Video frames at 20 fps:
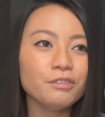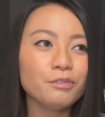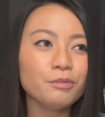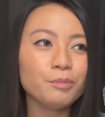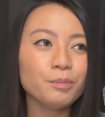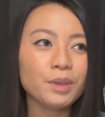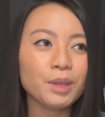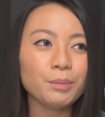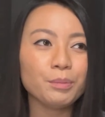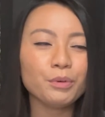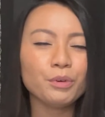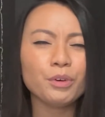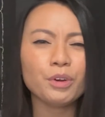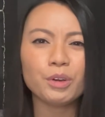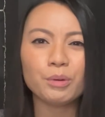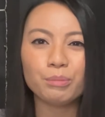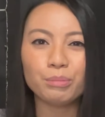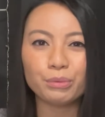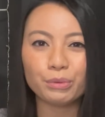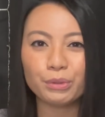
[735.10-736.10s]
people
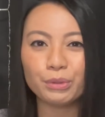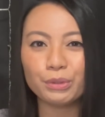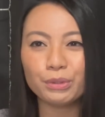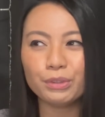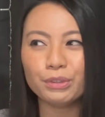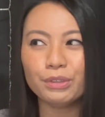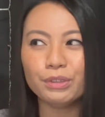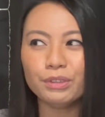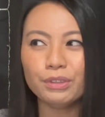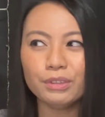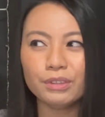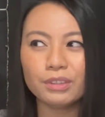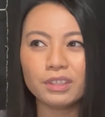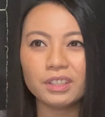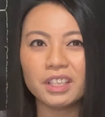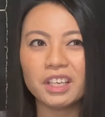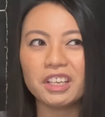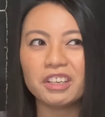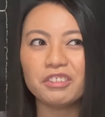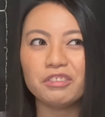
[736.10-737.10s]
are brutal. A
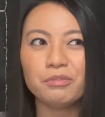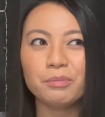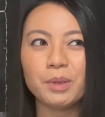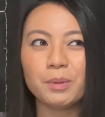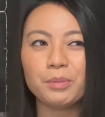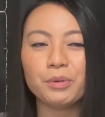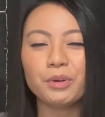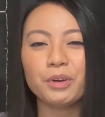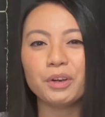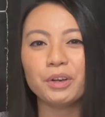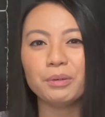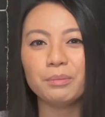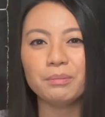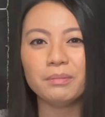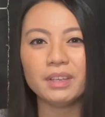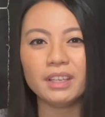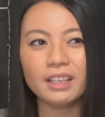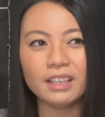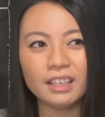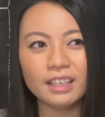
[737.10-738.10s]
lot of people are
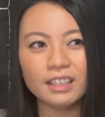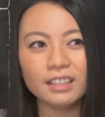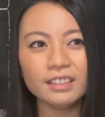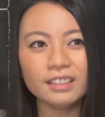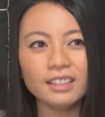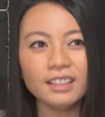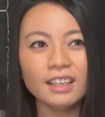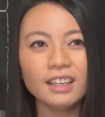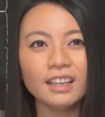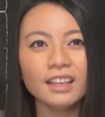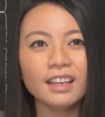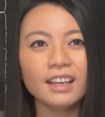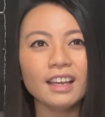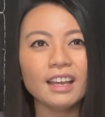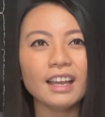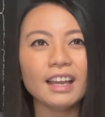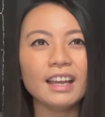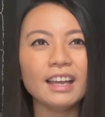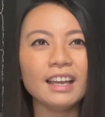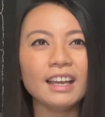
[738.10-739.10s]
mean,
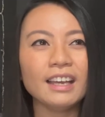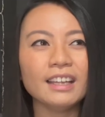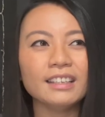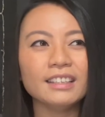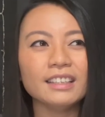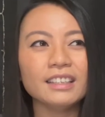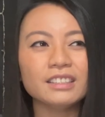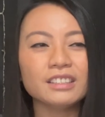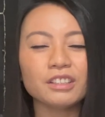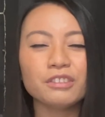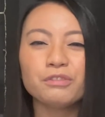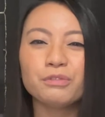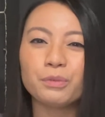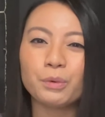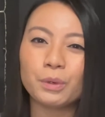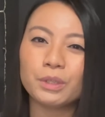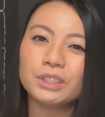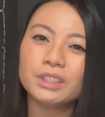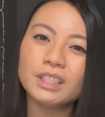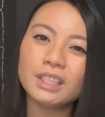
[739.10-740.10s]
and it's
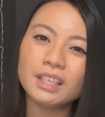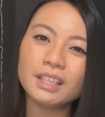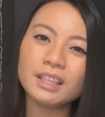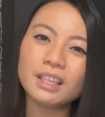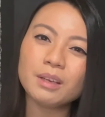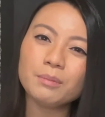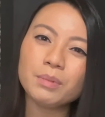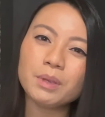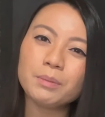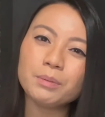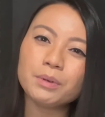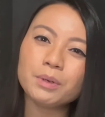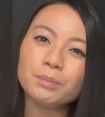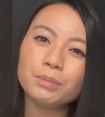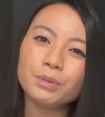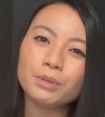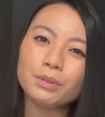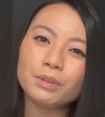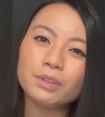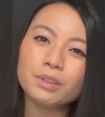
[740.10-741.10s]
unfortunate that people are
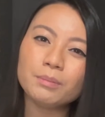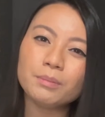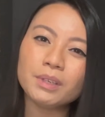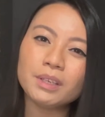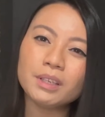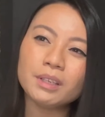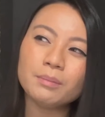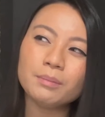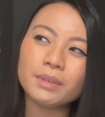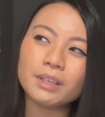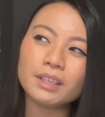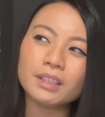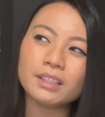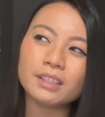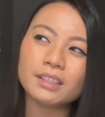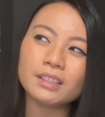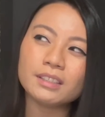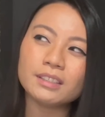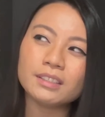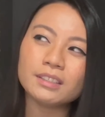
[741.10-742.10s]
brutal and mean,
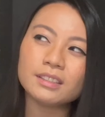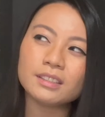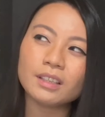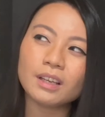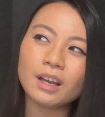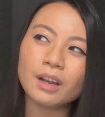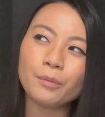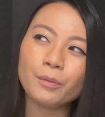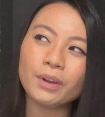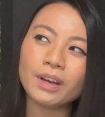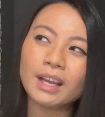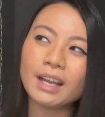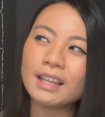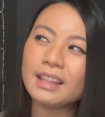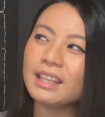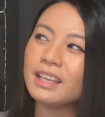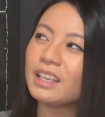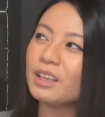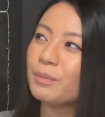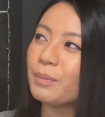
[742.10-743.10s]
because when I
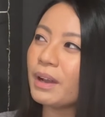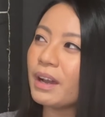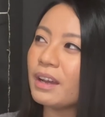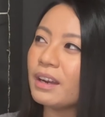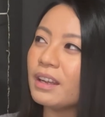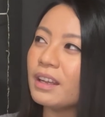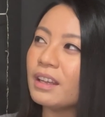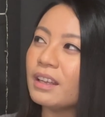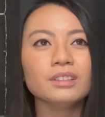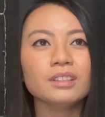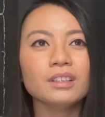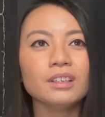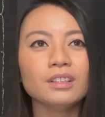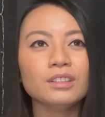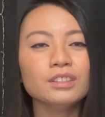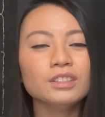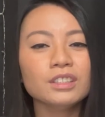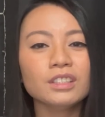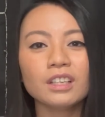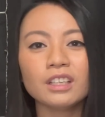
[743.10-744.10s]
think about it,
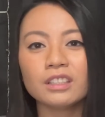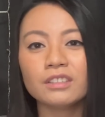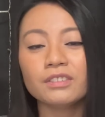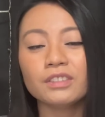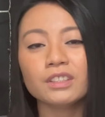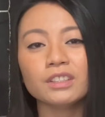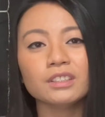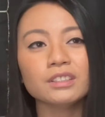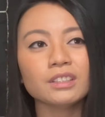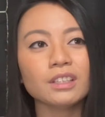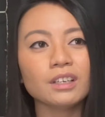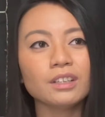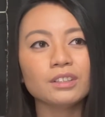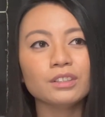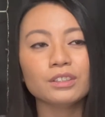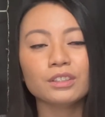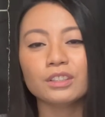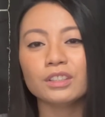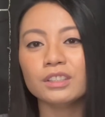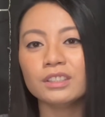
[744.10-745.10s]
other sonographers, other
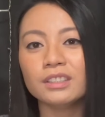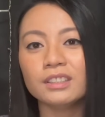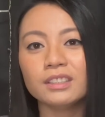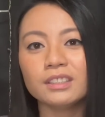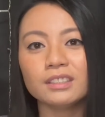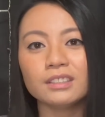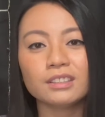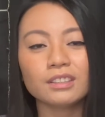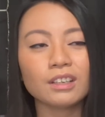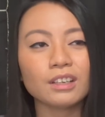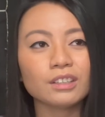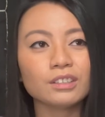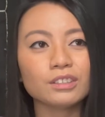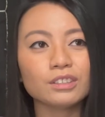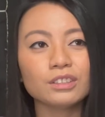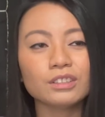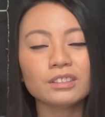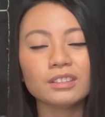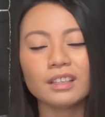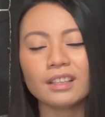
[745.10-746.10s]
nurses,
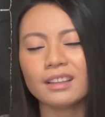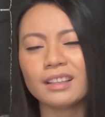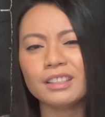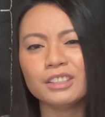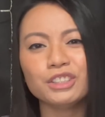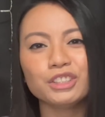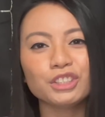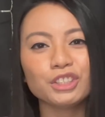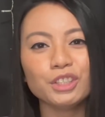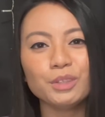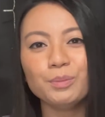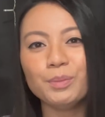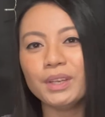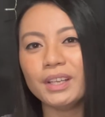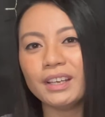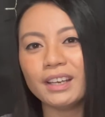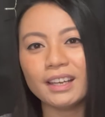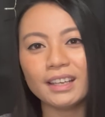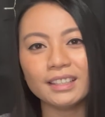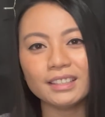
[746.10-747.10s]
doctors, like, they should be
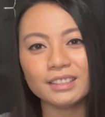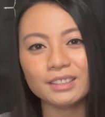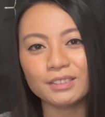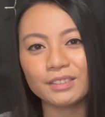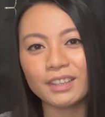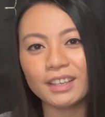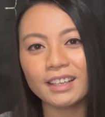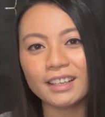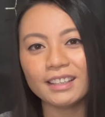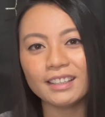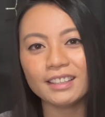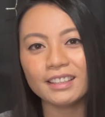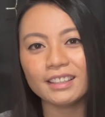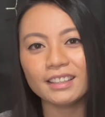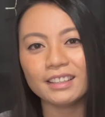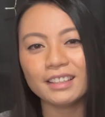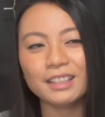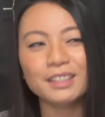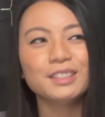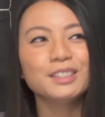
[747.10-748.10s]
nice, right?
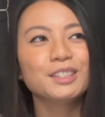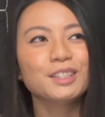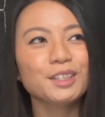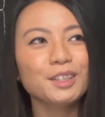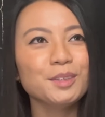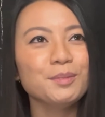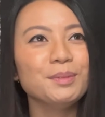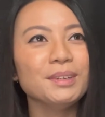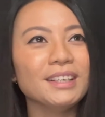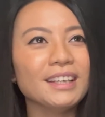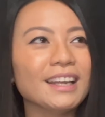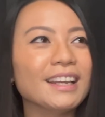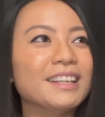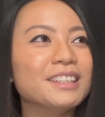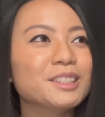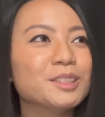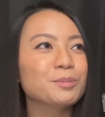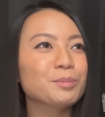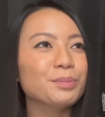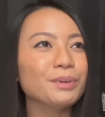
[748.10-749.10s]
They should be
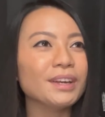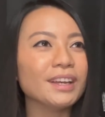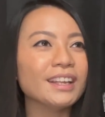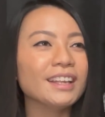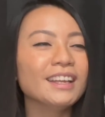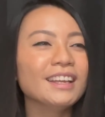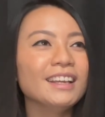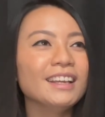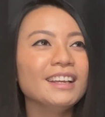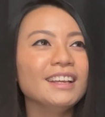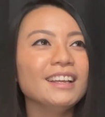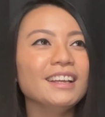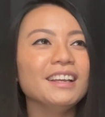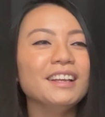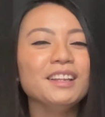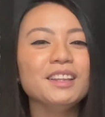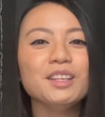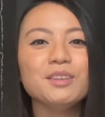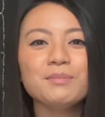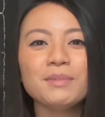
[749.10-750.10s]
nice. But
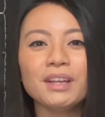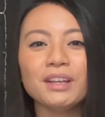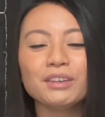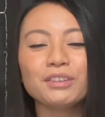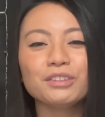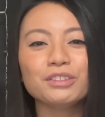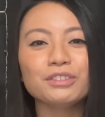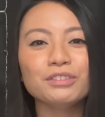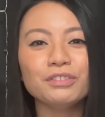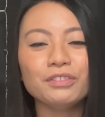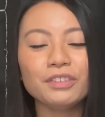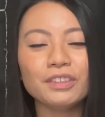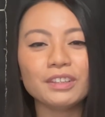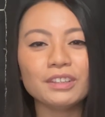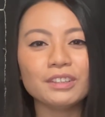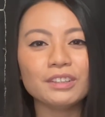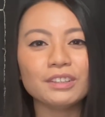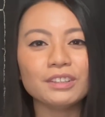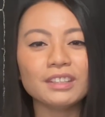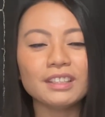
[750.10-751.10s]
in the medical
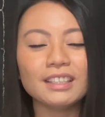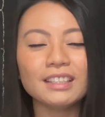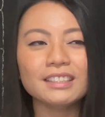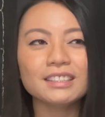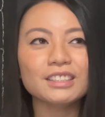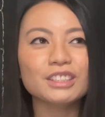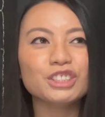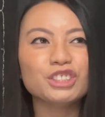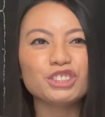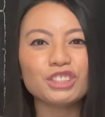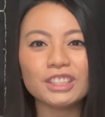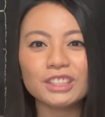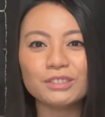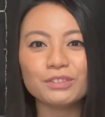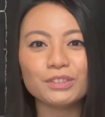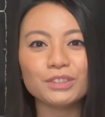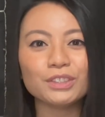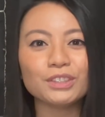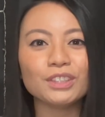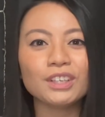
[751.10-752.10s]
field, it is a
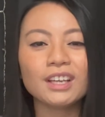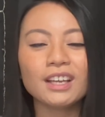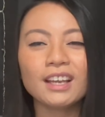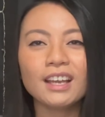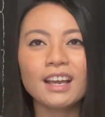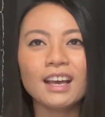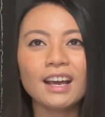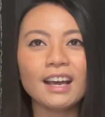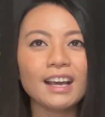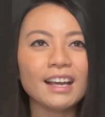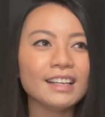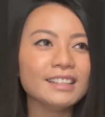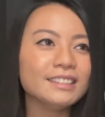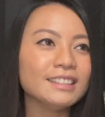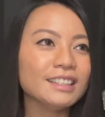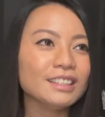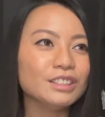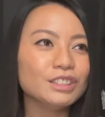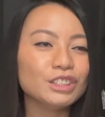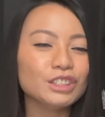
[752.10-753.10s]
stressful, high
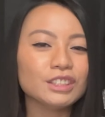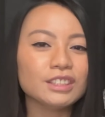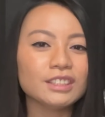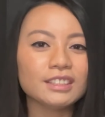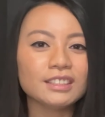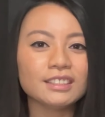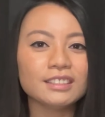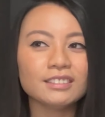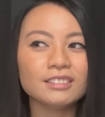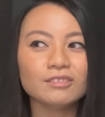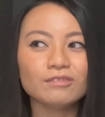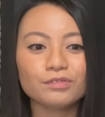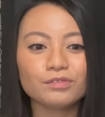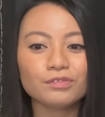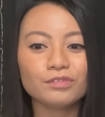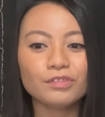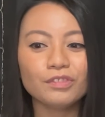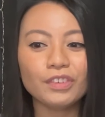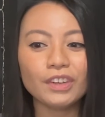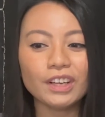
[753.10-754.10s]
tension,
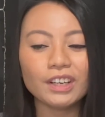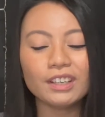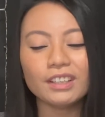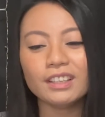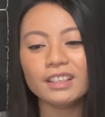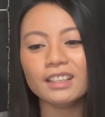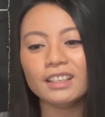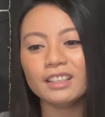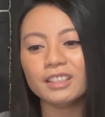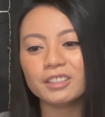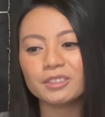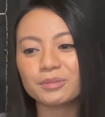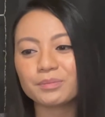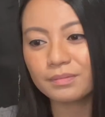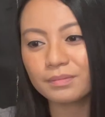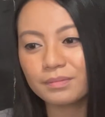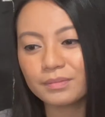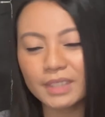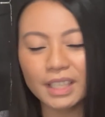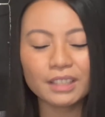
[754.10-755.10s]
very
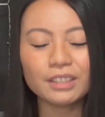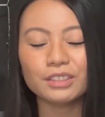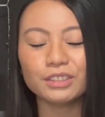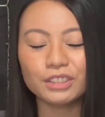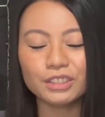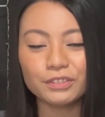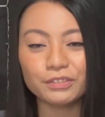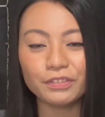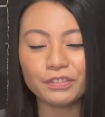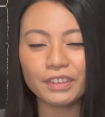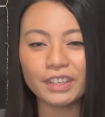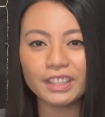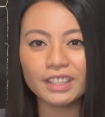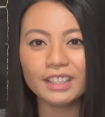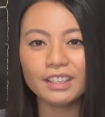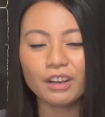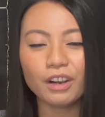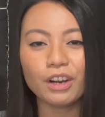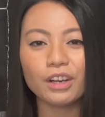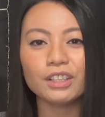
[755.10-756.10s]

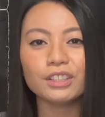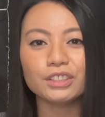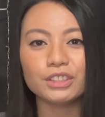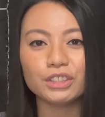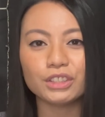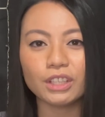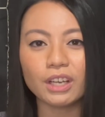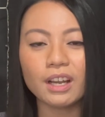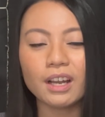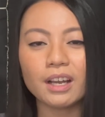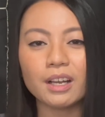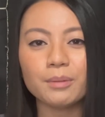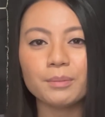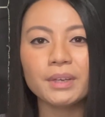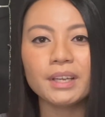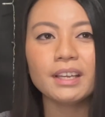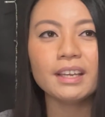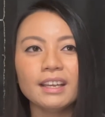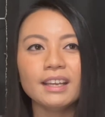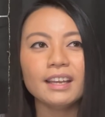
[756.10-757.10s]
hard job.
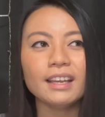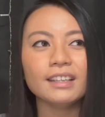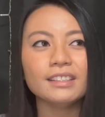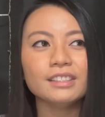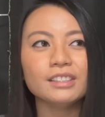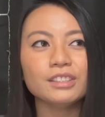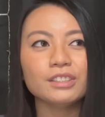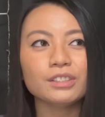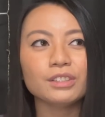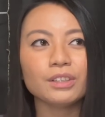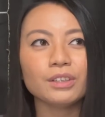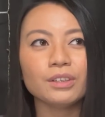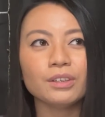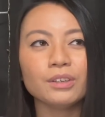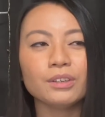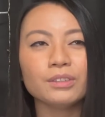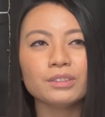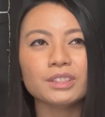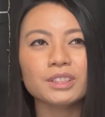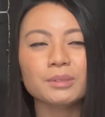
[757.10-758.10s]
And
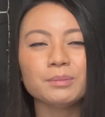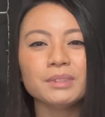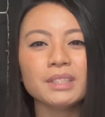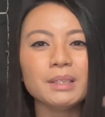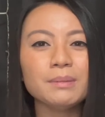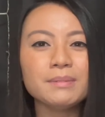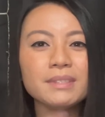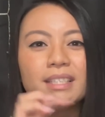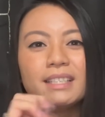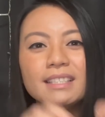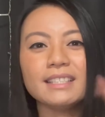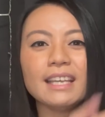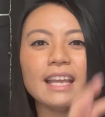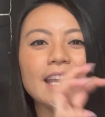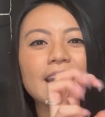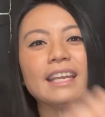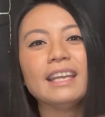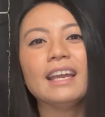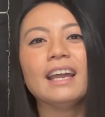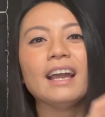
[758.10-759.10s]
so sometimes they
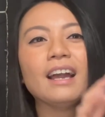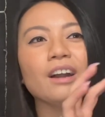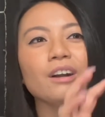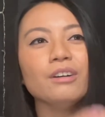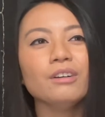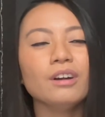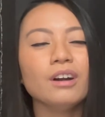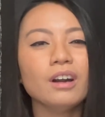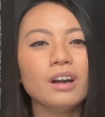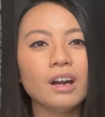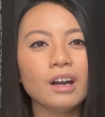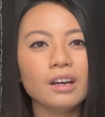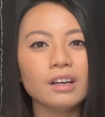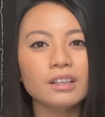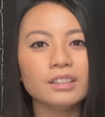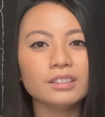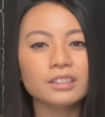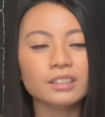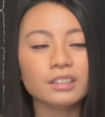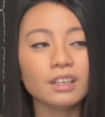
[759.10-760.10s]
take it out
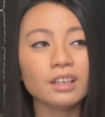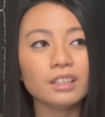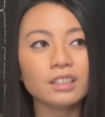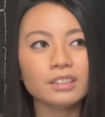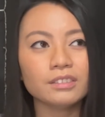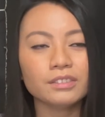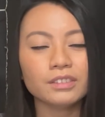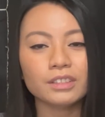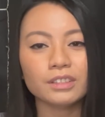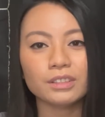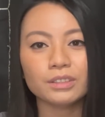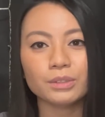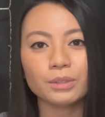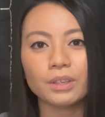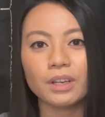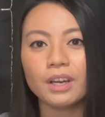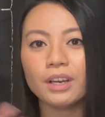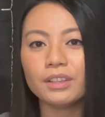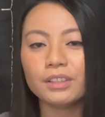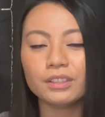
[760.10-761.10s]
on sonographers or
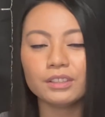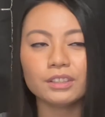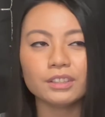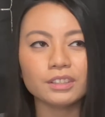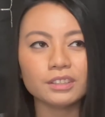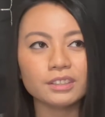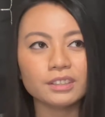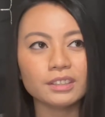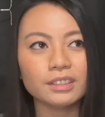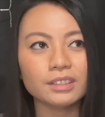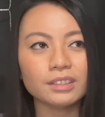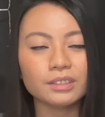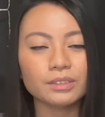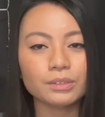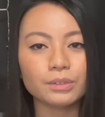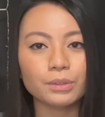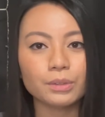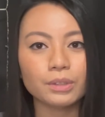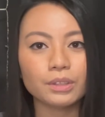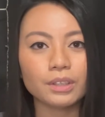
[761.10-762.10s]
other nurses
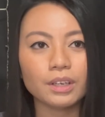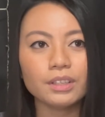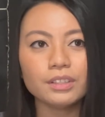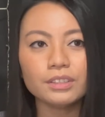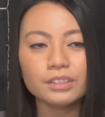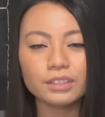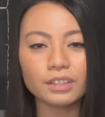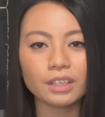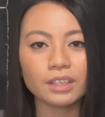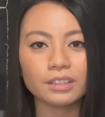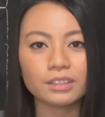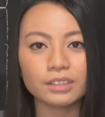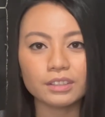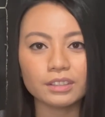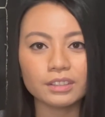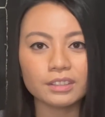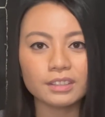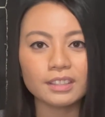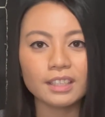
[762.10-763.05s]
or other doctors,